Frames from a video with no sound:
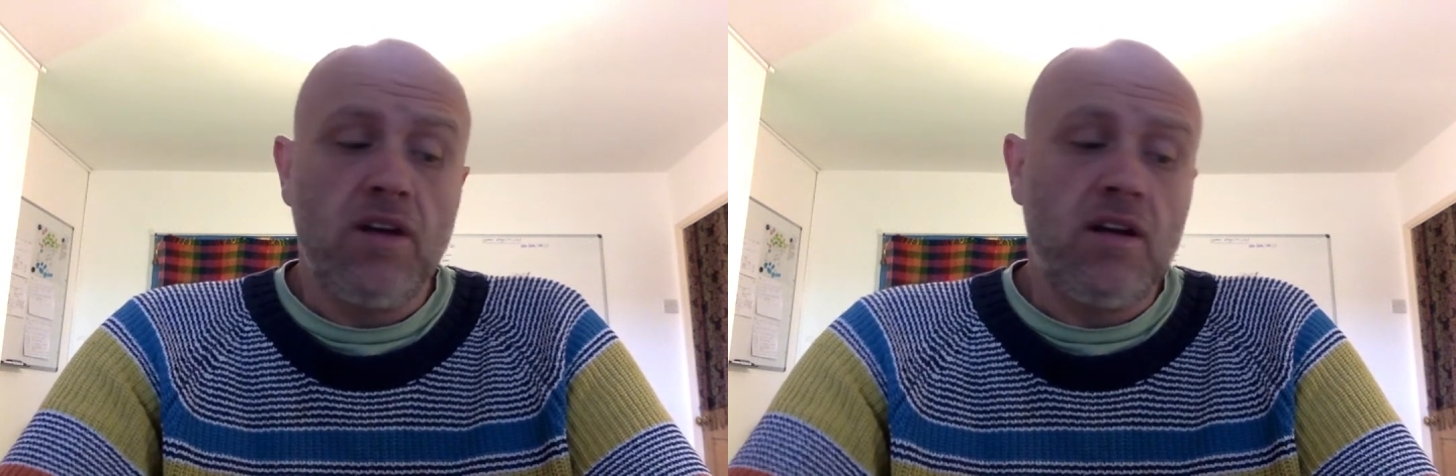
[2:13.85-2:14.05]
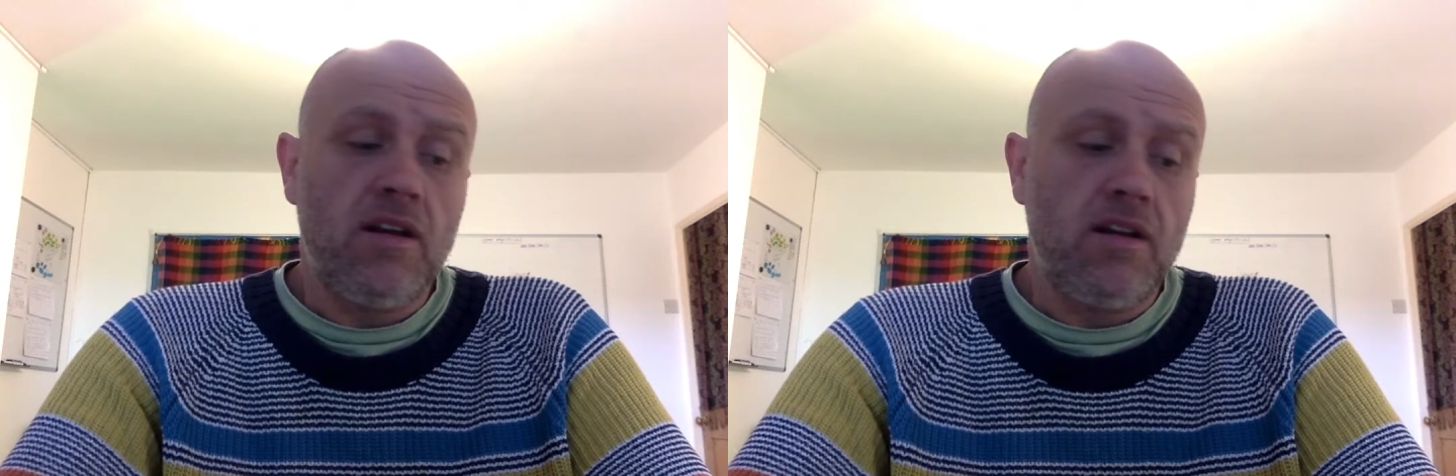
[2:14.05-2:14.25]

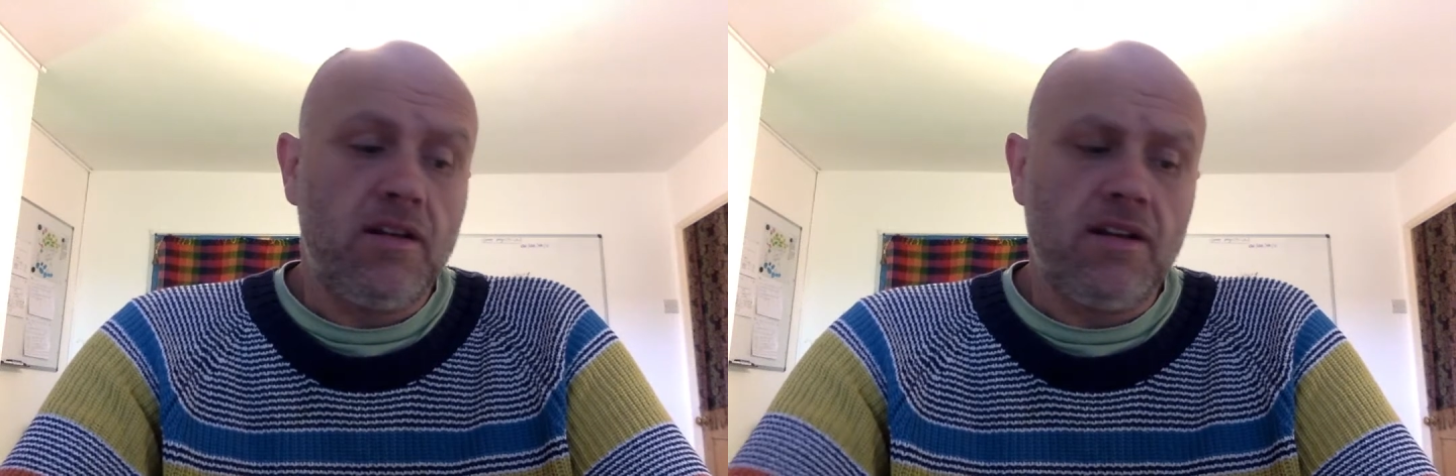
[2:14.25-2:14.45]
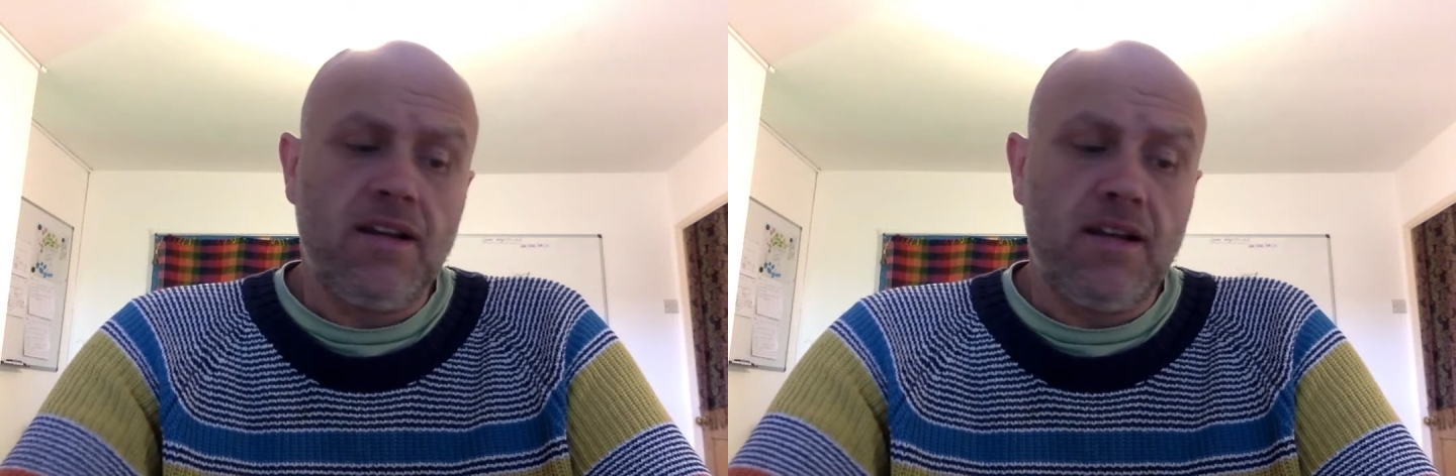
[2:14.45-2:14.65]
and
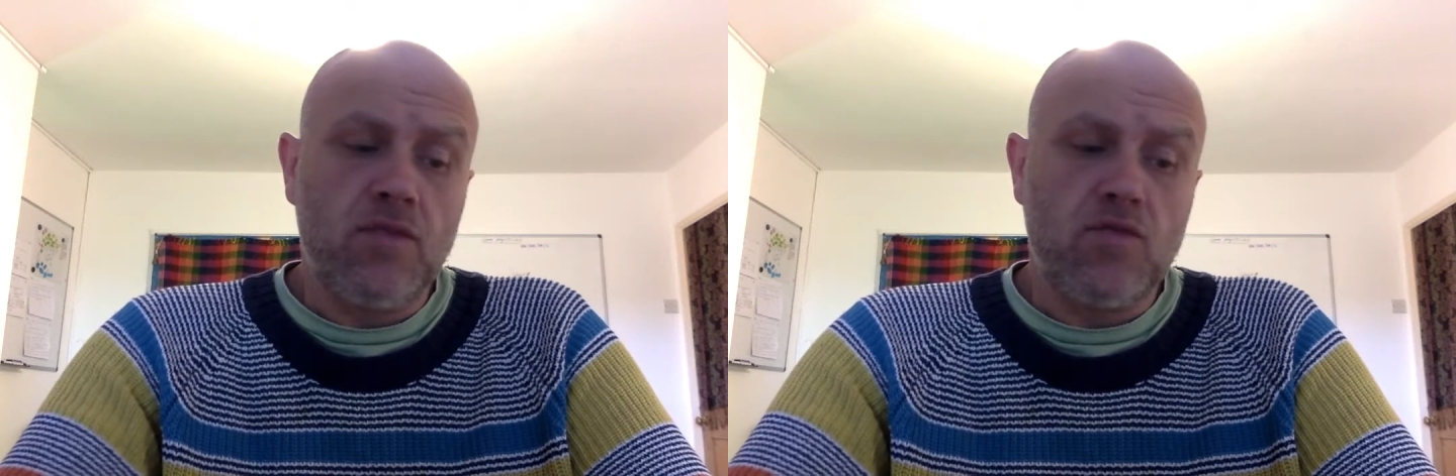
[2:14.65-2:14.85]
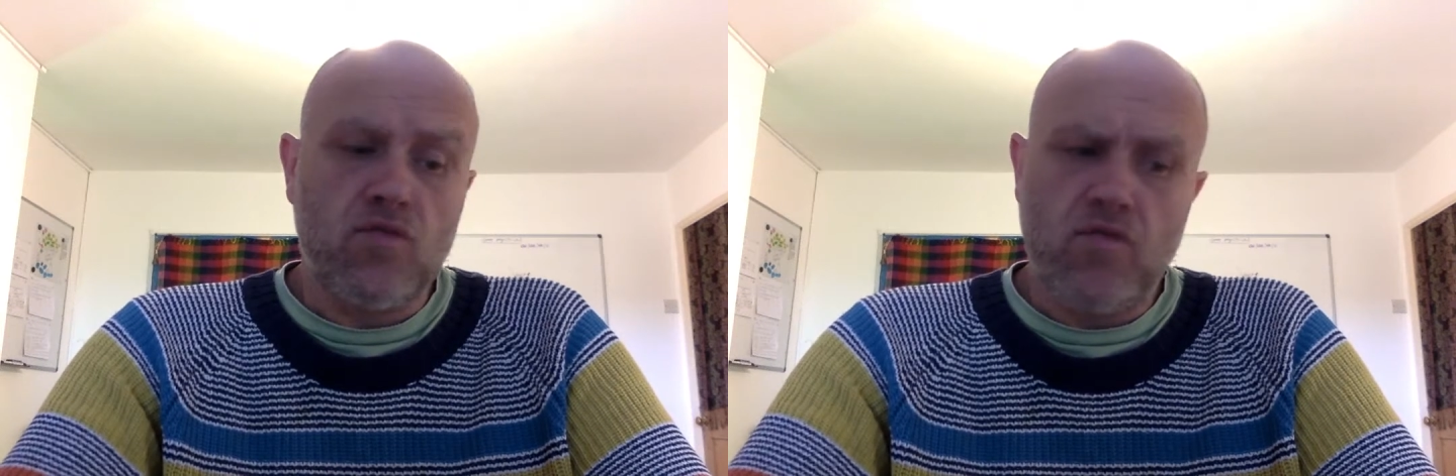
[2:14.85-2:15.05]
it
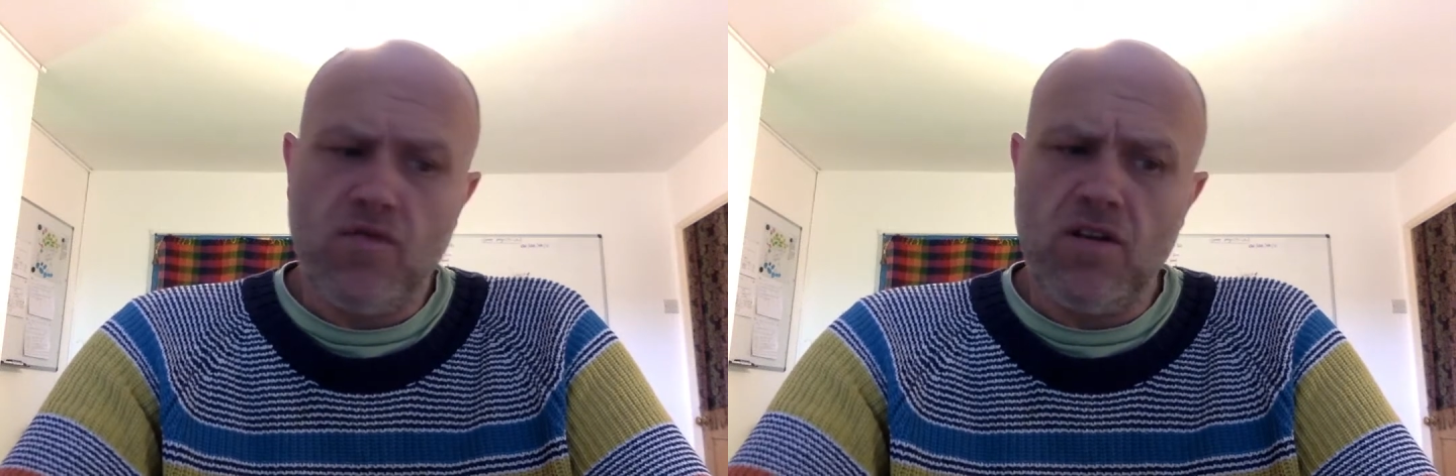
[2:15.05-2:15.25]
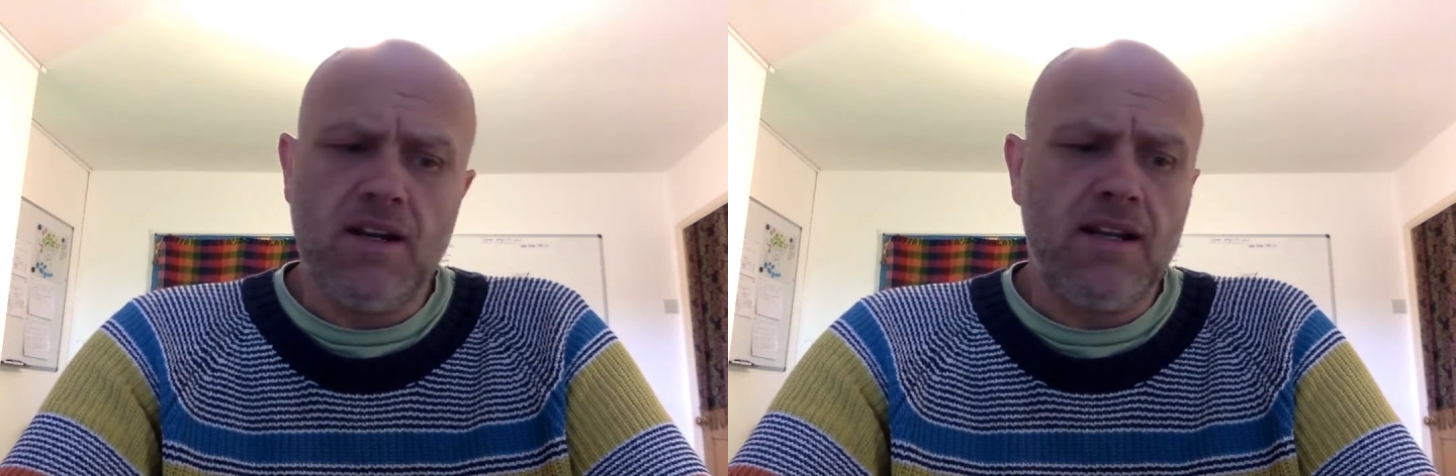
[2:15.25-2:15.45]
was
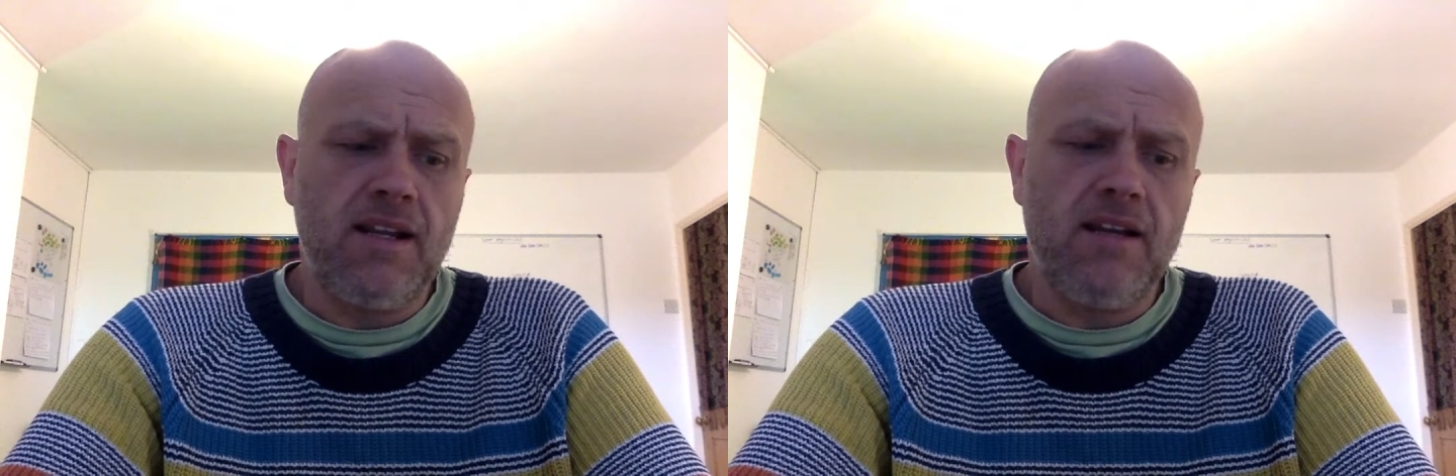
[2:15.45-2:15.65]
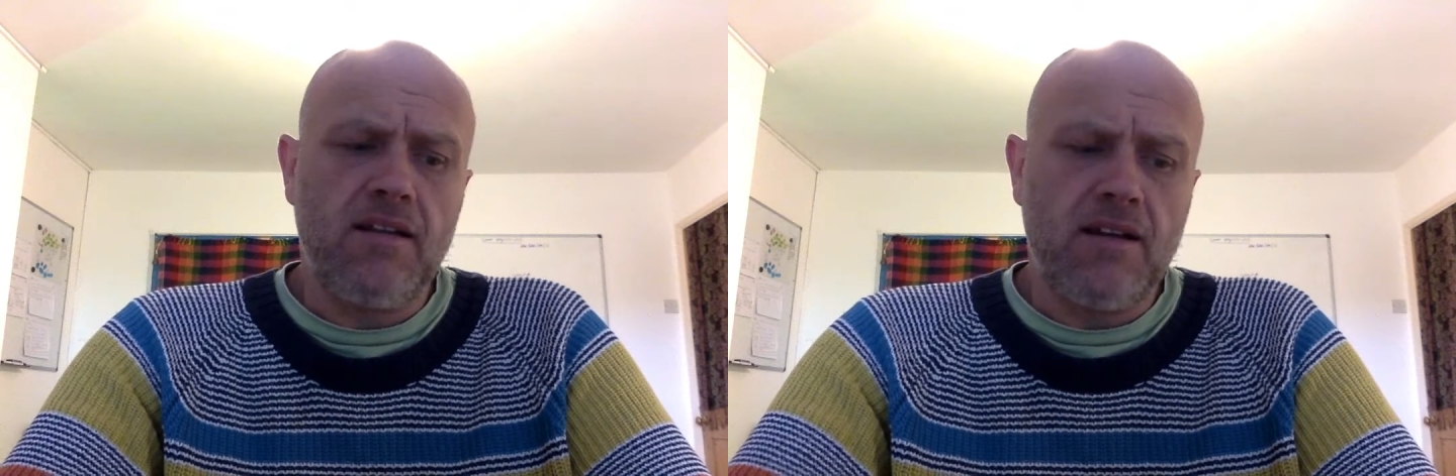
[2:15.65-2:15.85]

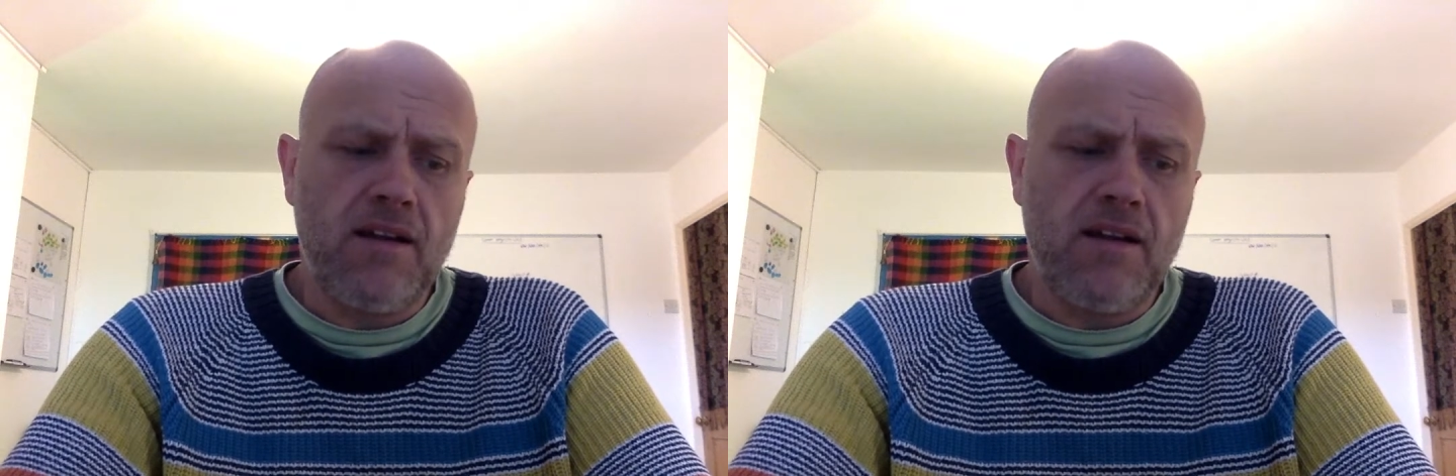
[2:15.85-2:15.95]
really